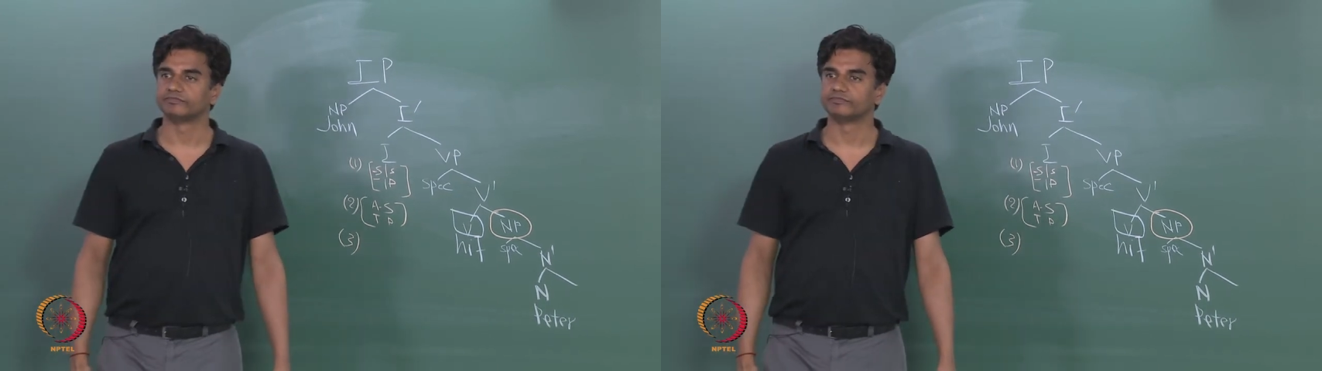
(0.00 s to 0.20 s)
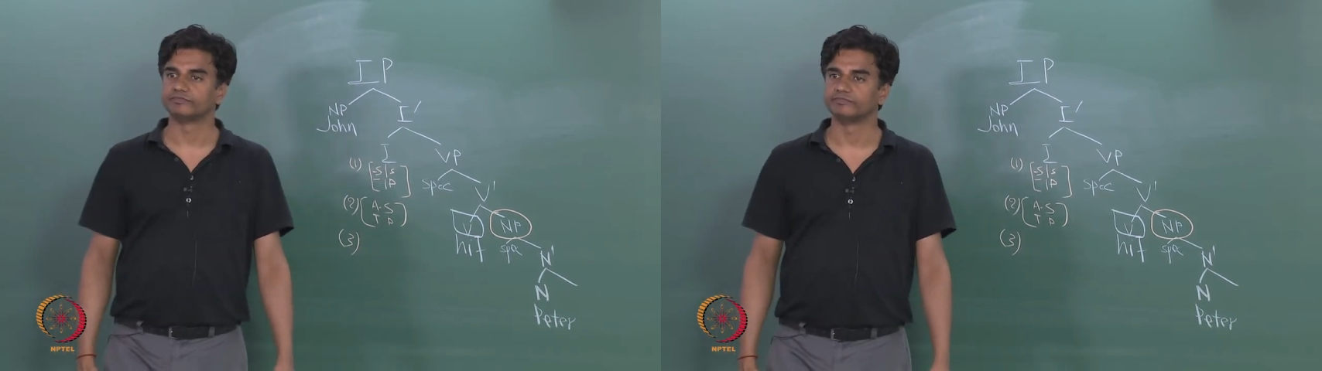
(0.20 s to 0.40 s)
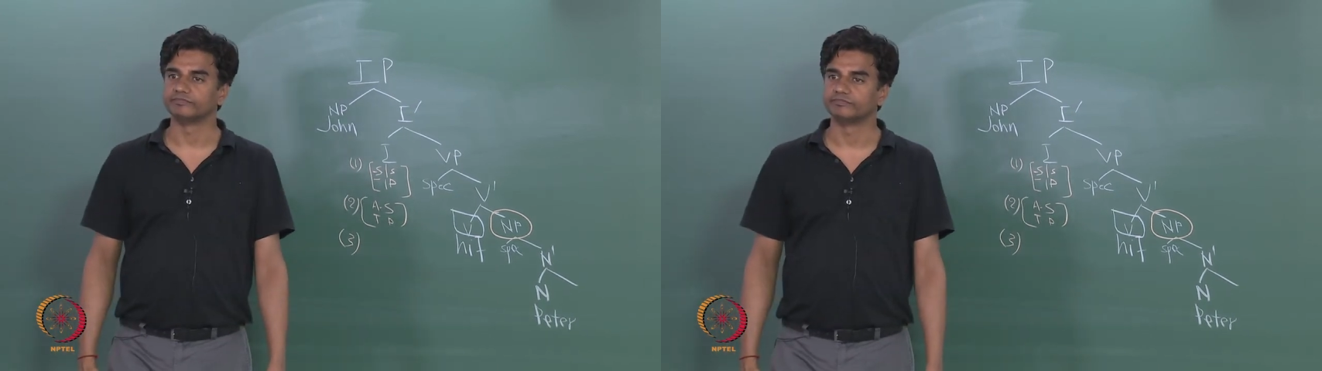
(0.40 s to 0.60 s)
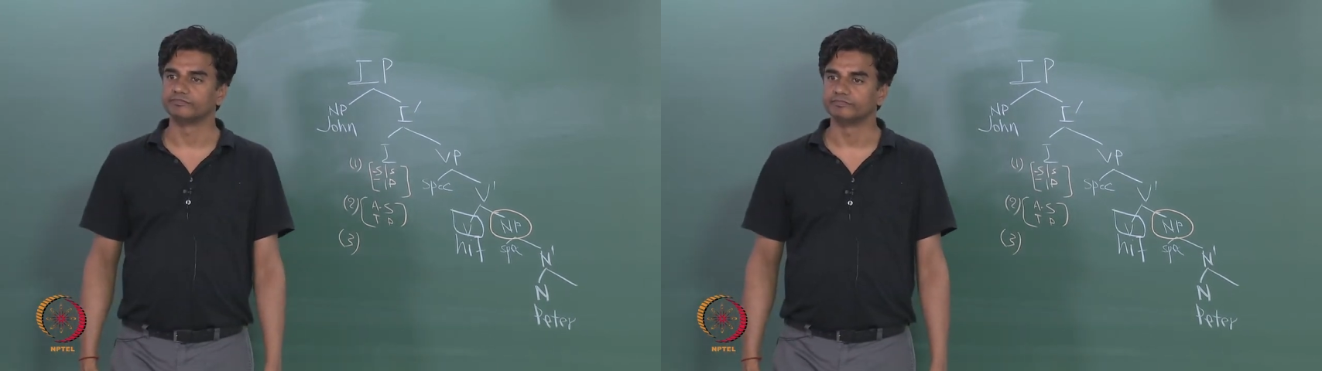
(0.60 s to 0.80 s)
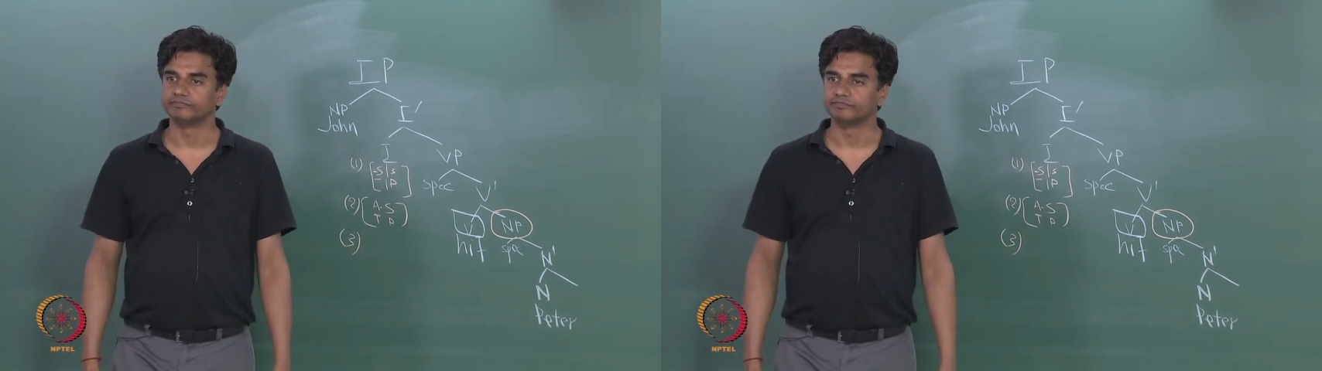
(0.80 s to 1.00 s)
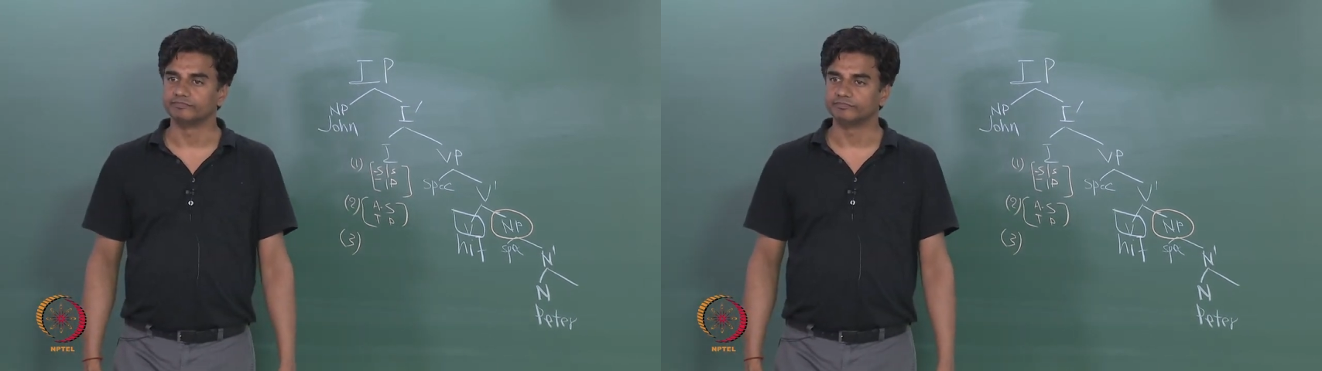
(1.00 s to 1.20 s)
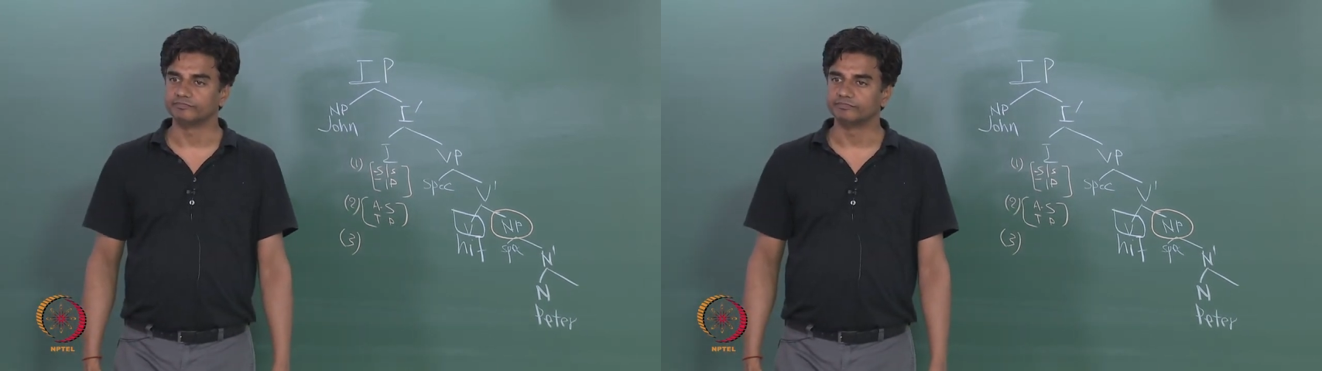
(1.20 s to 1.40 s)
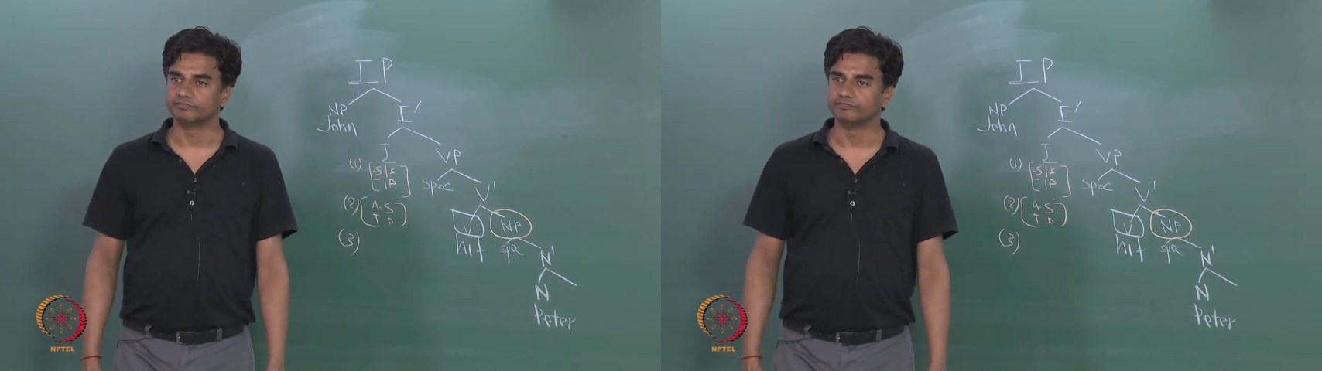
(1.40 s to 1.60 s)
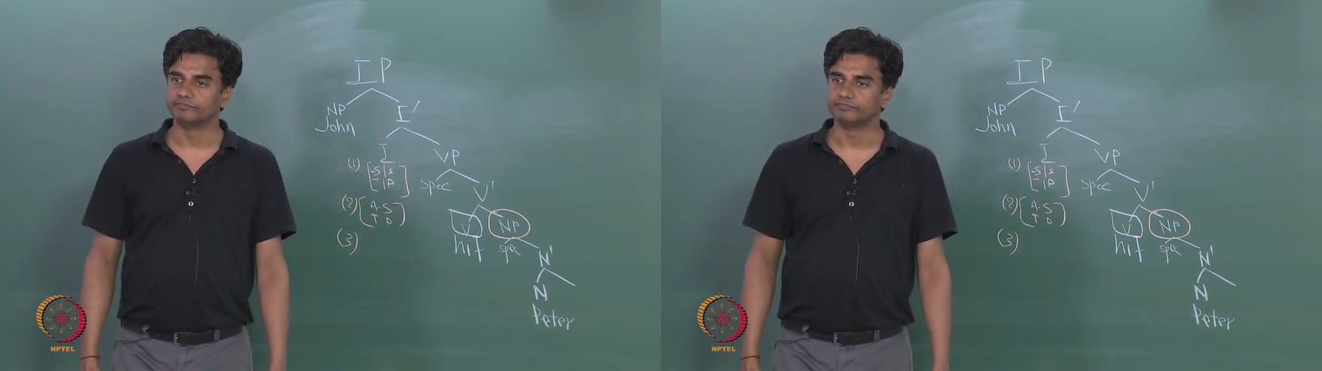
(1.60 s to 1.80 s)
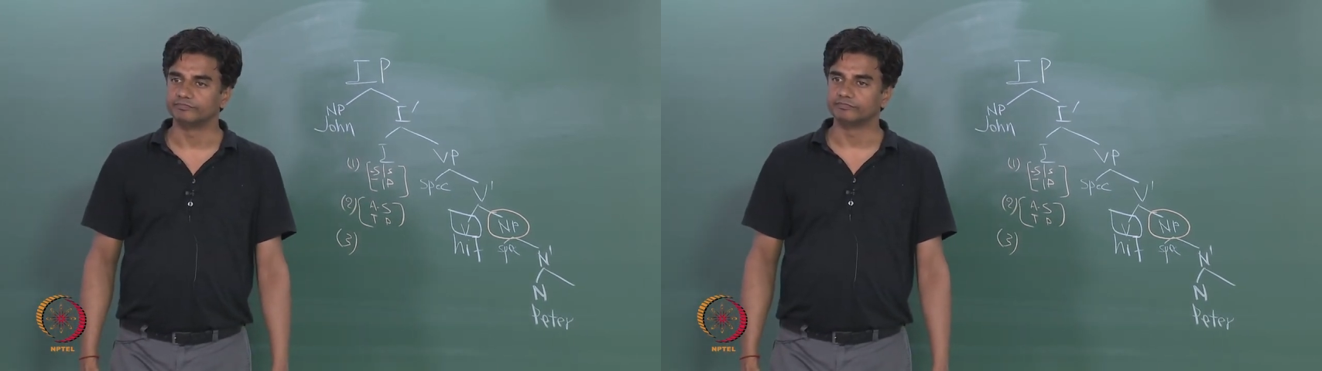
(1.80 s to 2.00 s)

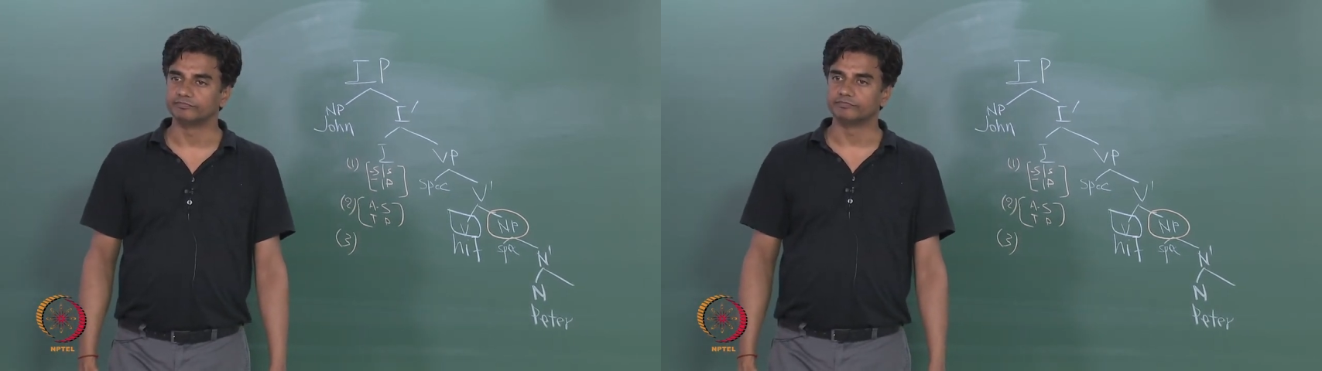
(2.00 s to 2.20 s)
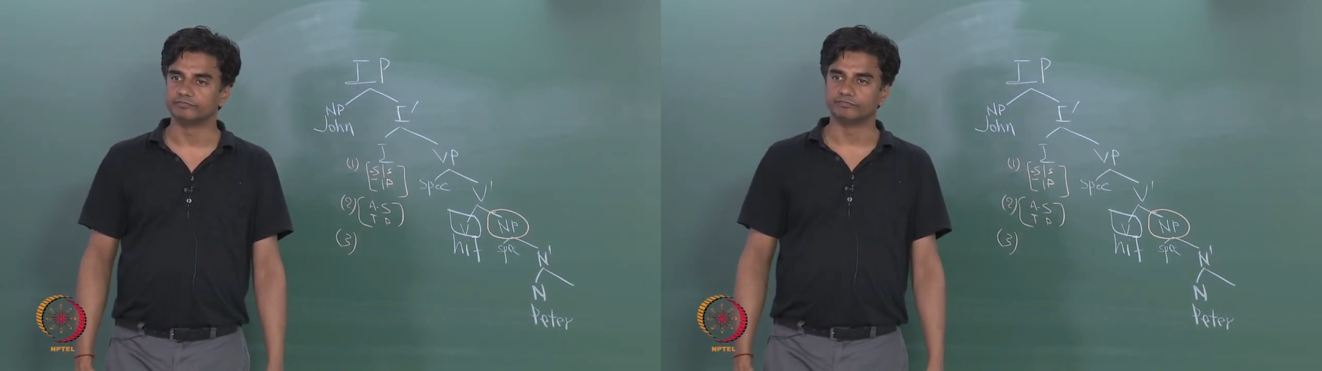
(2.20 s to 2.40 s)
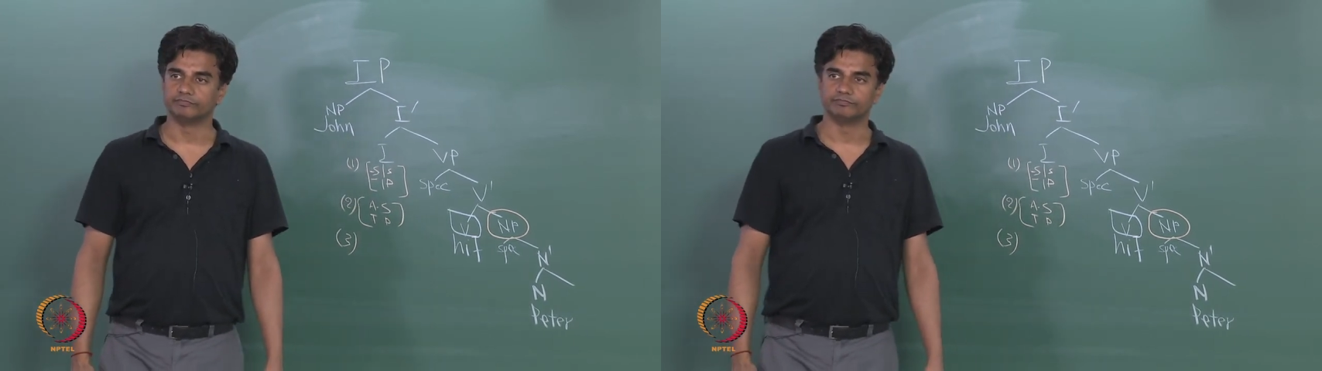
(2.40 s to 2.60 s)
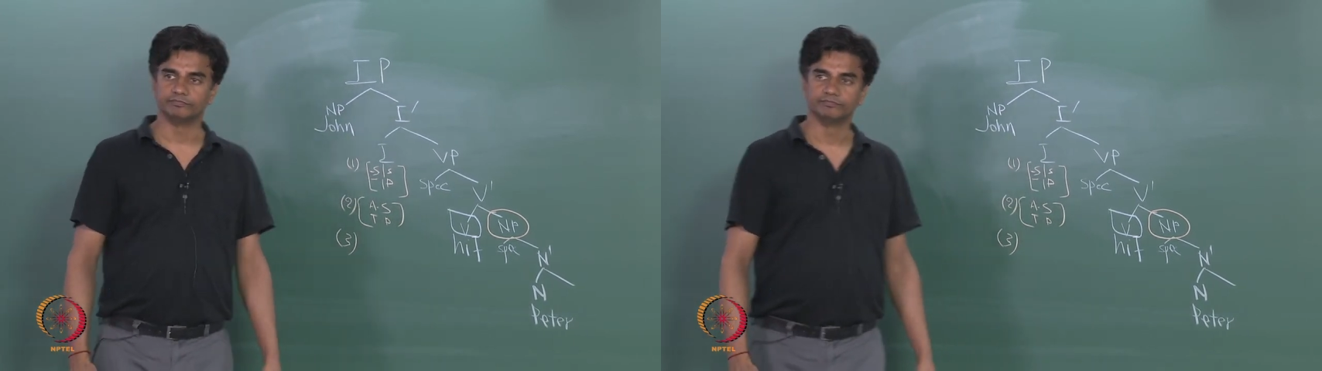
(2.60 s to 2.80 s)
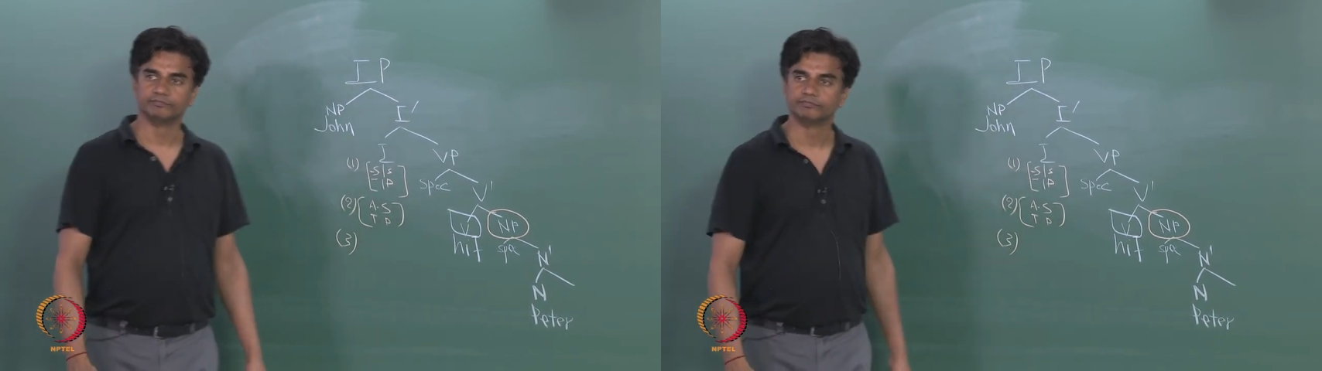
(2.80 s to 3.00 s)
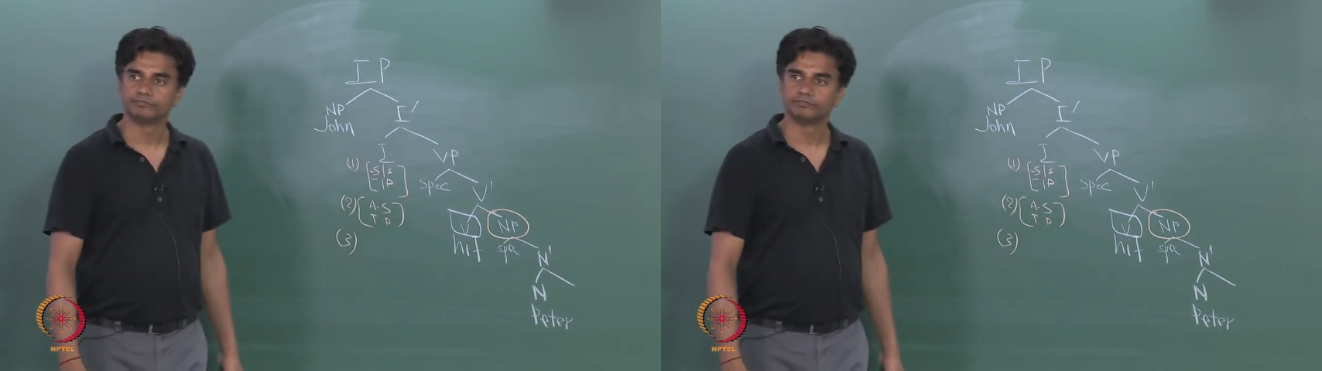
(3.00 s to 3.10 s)
[no speech]